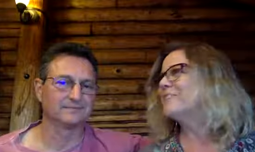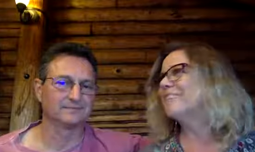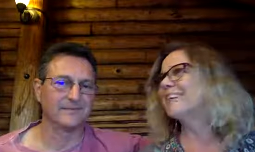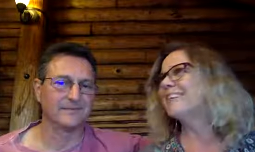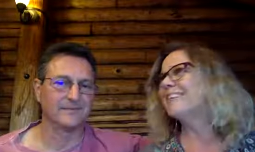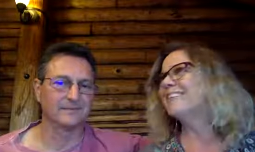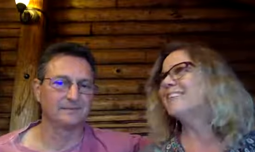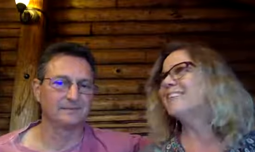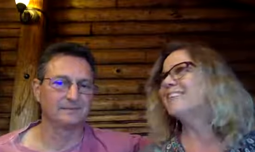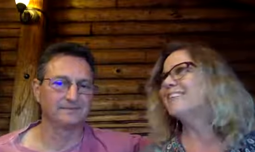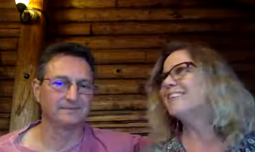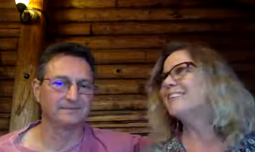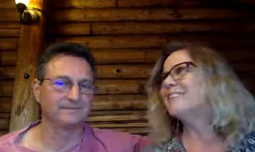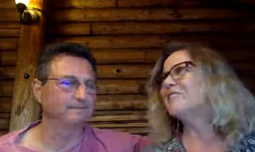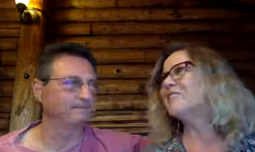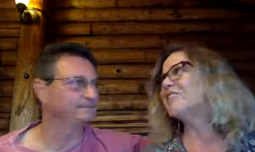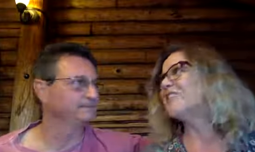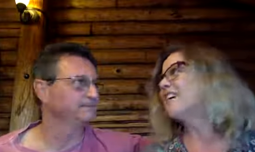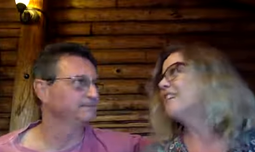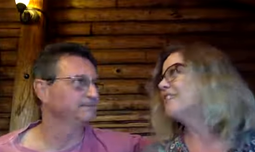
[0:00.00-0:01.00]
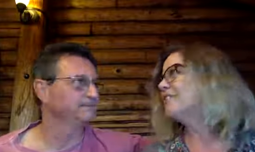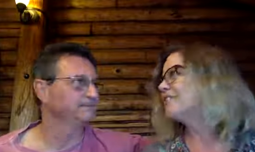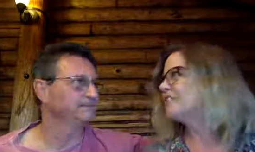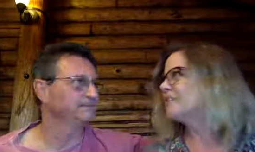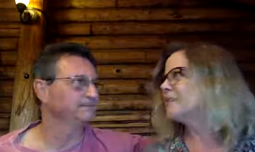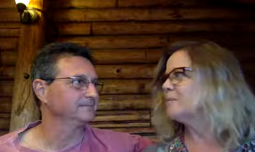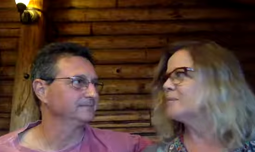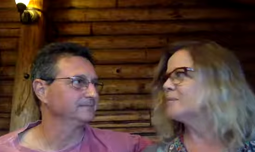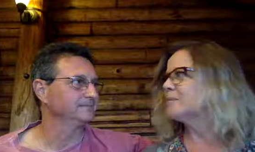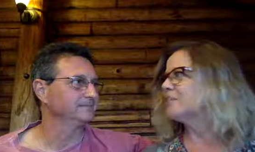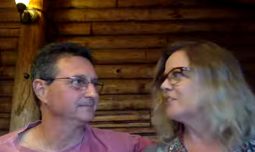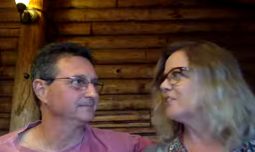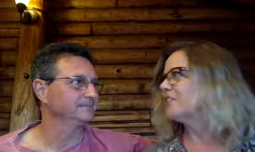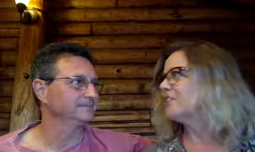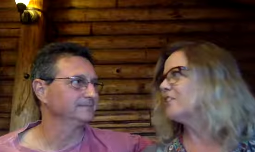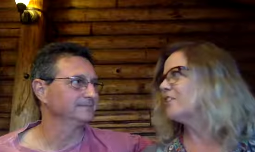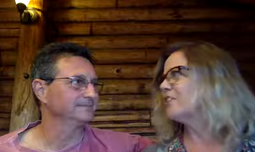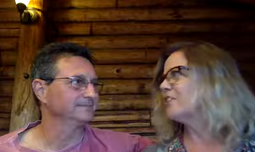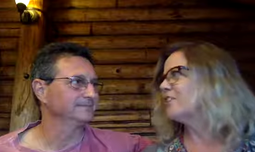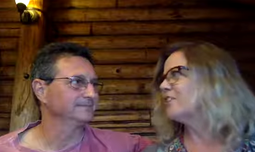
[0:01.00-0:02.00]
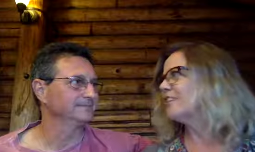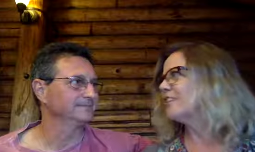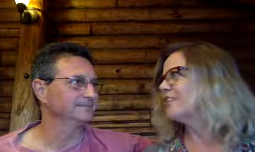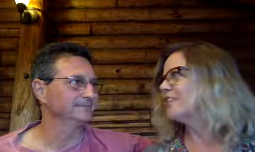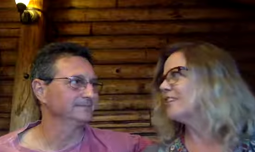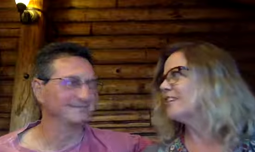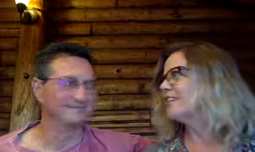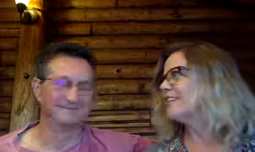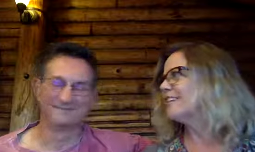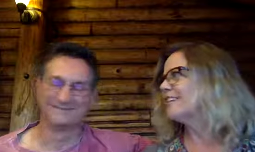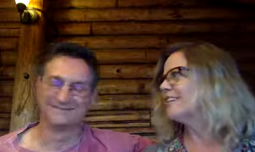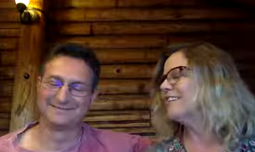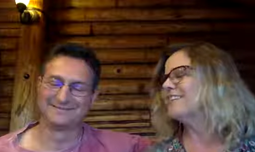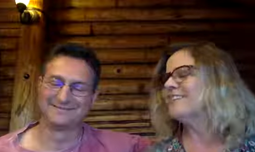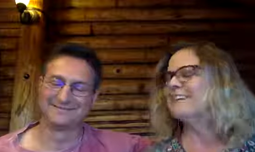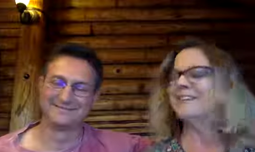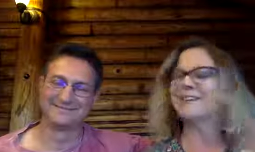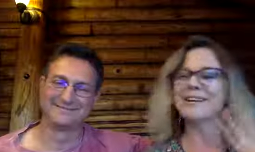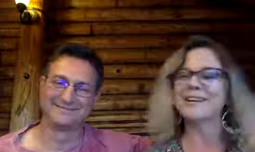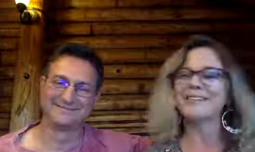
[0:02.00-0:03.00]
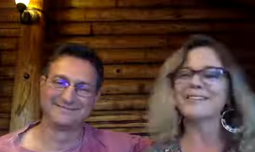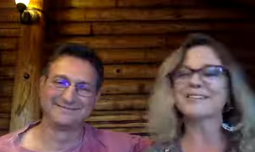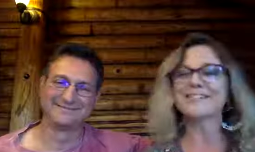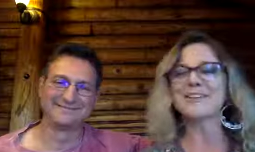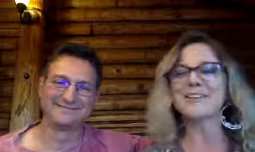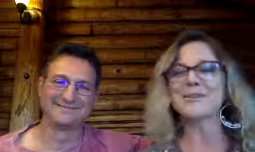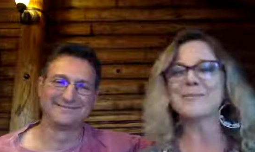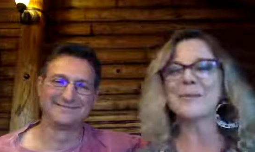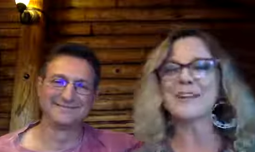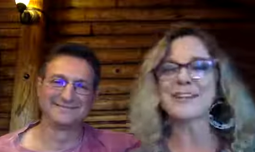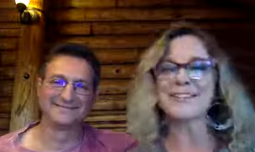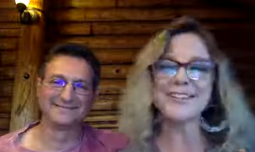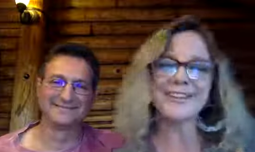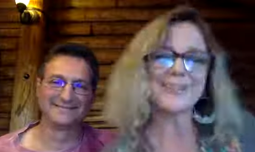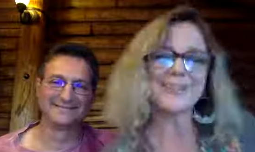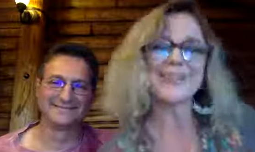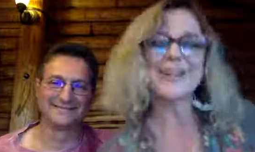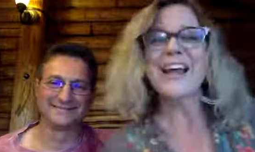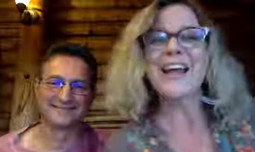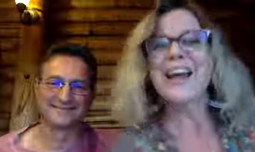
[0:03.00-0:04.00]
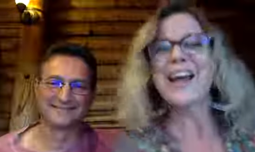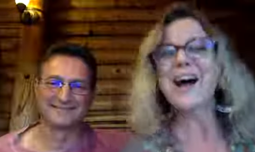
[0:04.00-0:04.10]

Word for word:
Speaker 1: Yeah. There's kind of a double entendre in that. I, will tell you about it later.